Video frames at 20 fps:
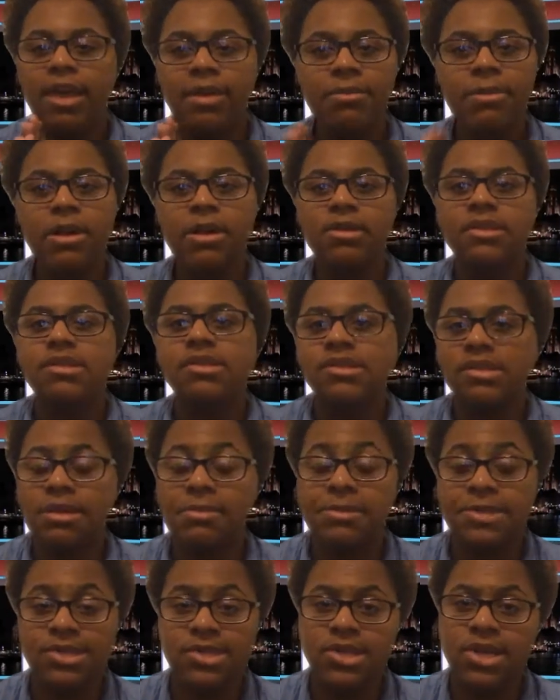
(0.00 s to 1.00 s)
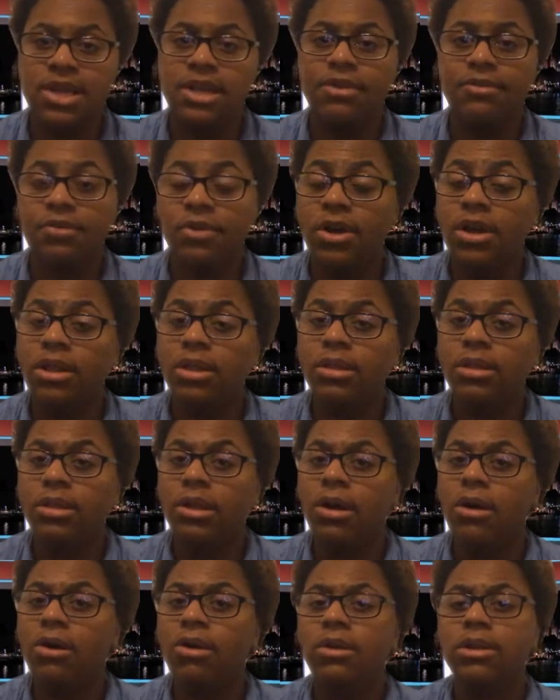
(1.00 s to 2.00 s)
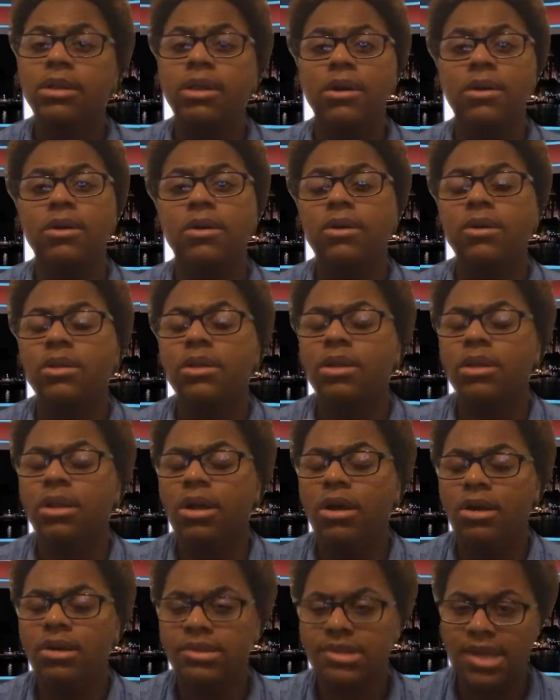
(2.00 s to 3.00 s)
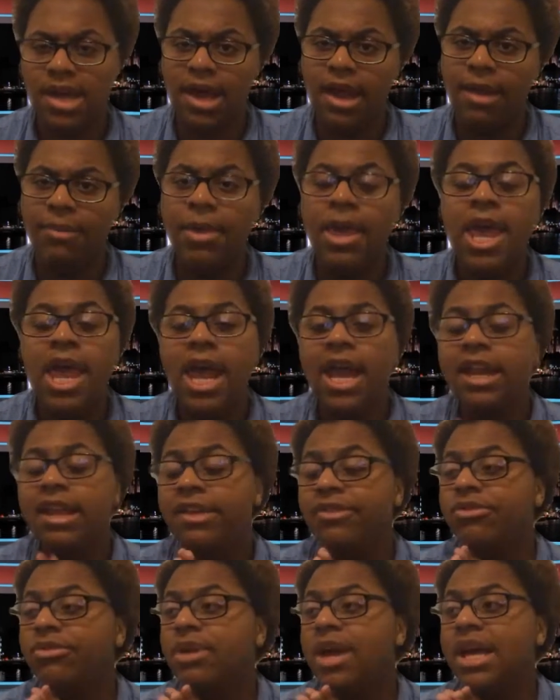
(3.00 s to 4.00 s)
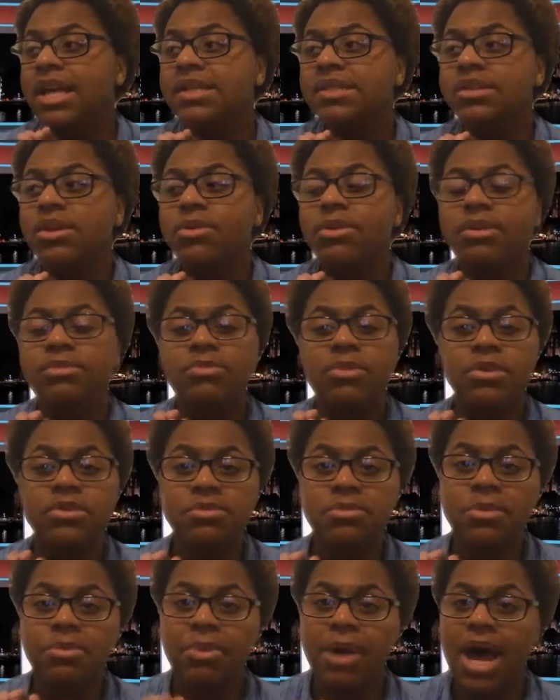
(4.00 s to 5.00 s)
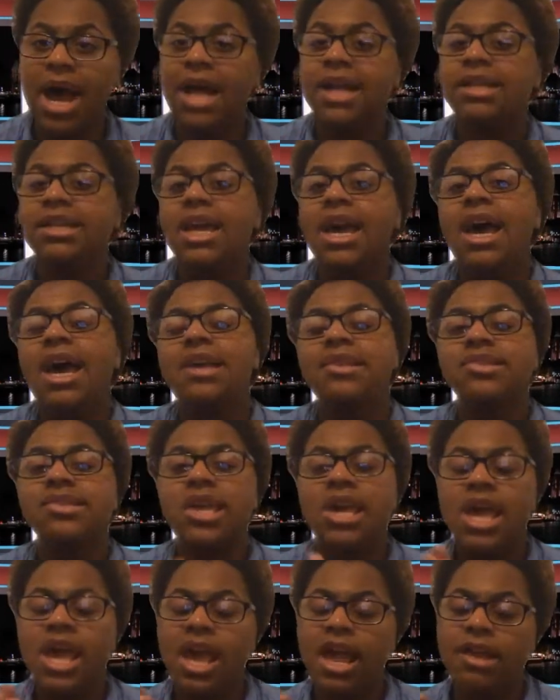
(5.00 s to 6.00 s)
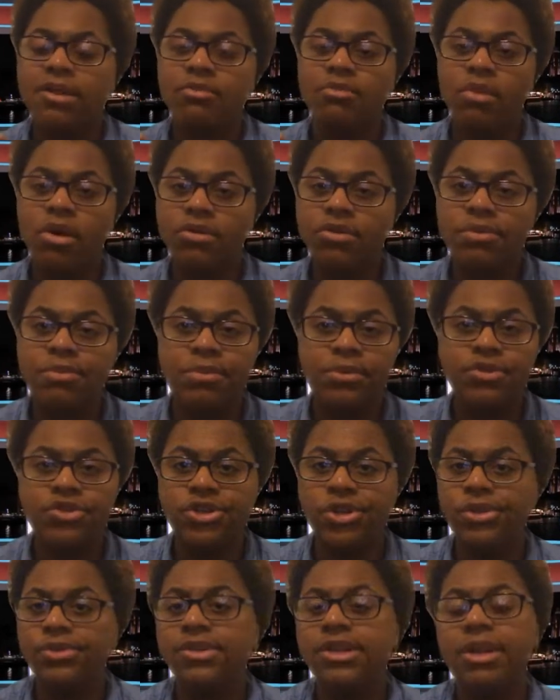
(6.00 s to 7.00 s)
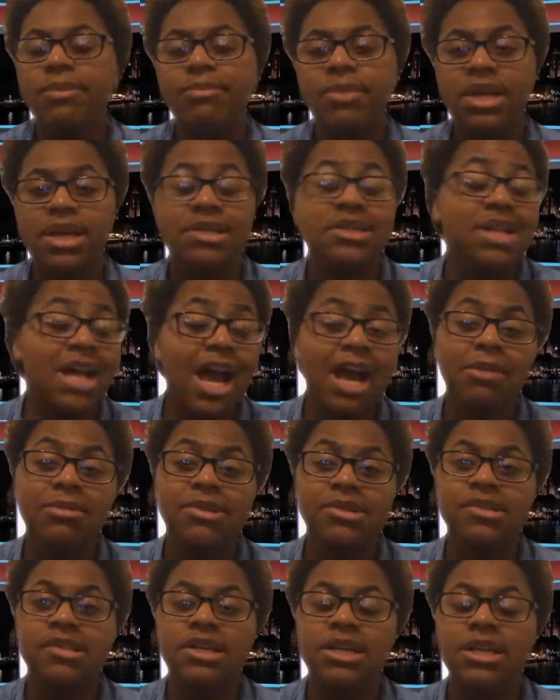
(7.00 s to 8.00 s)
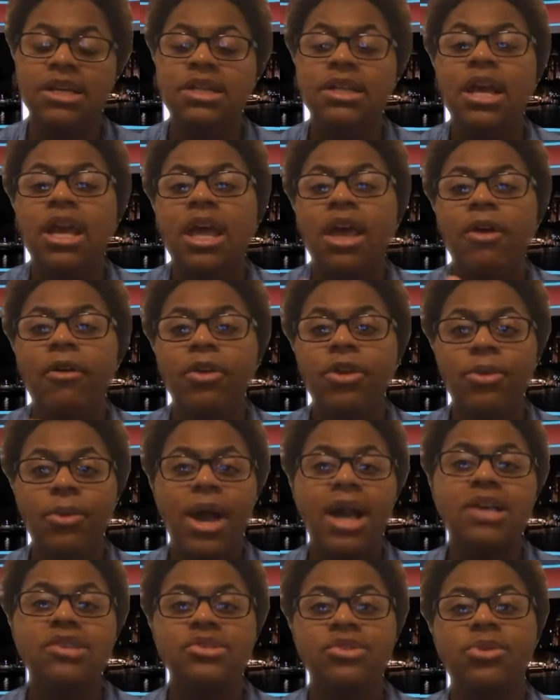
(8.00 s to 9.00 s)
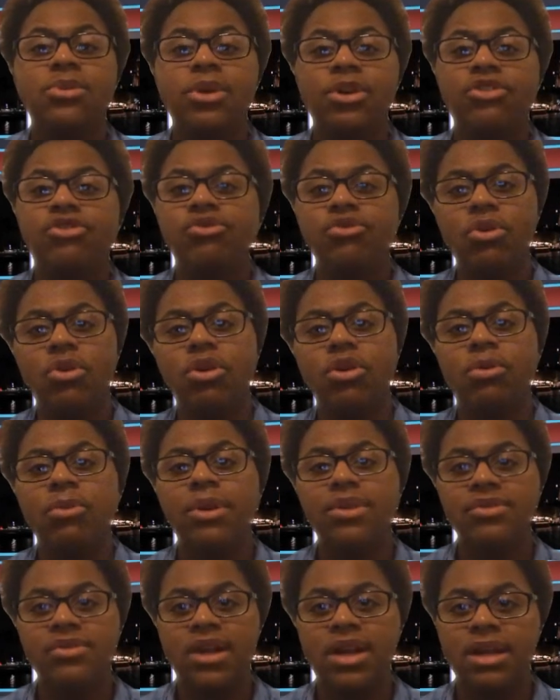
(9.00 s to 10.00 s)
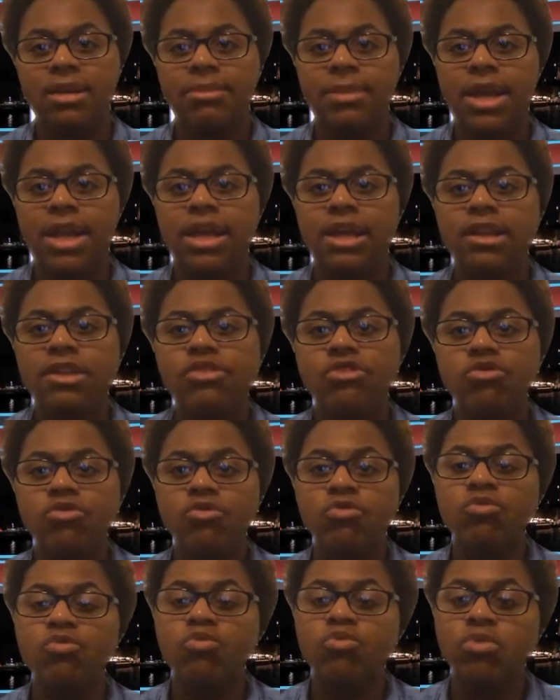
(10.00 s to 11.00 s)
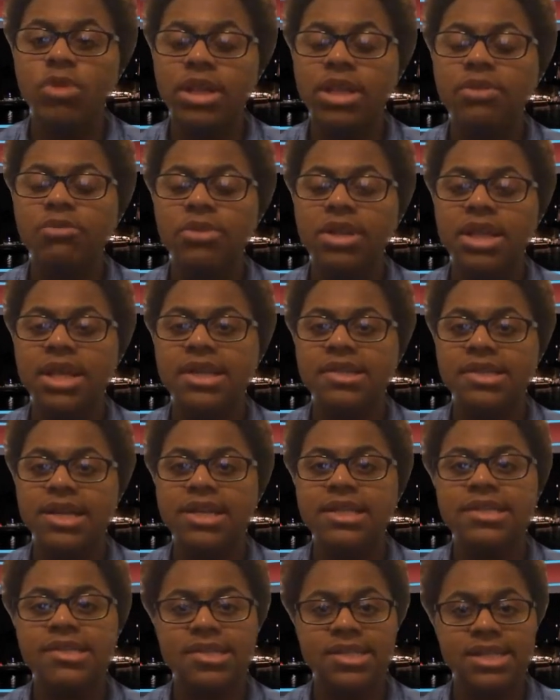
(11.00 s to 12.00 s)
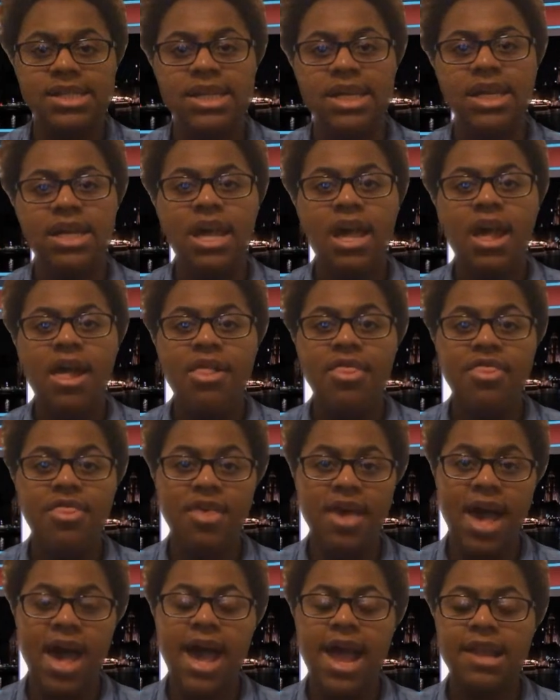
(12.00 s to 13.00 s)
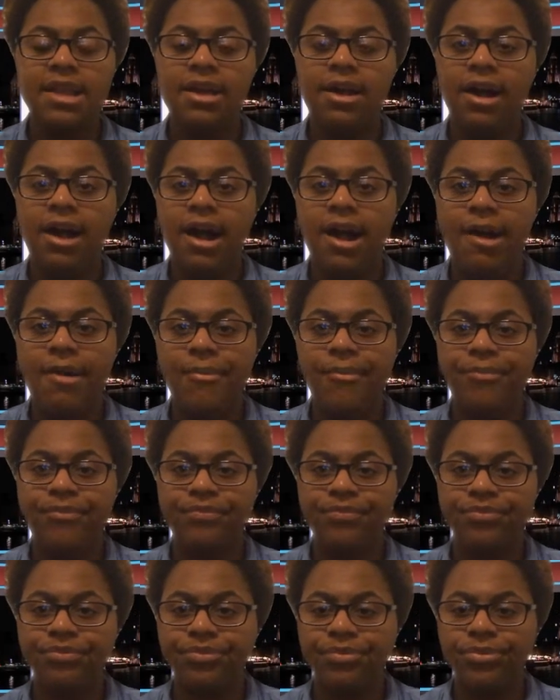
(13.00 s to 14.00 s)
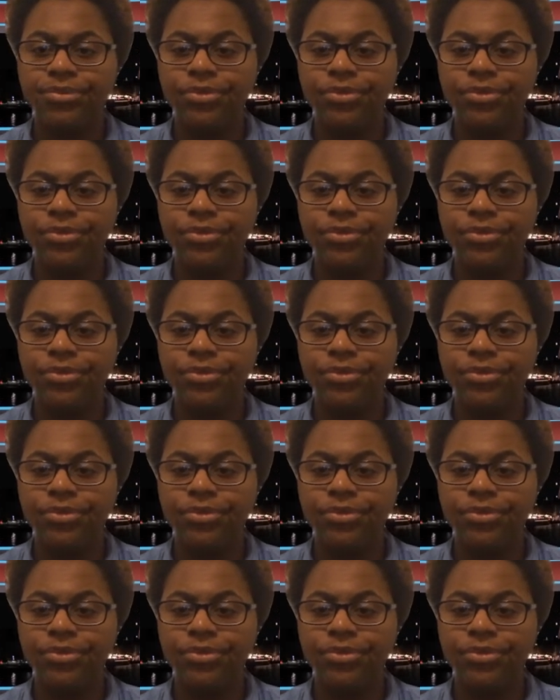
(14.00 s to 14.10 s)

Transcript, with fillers: they've been on the slump with Sonic for a long, long, long time. And as you guys know, in multiple podcasts and multiple shows that me and Tyra's done, you guys know our struggle with Sonic Mania. And it's just really, really exciting to see that um,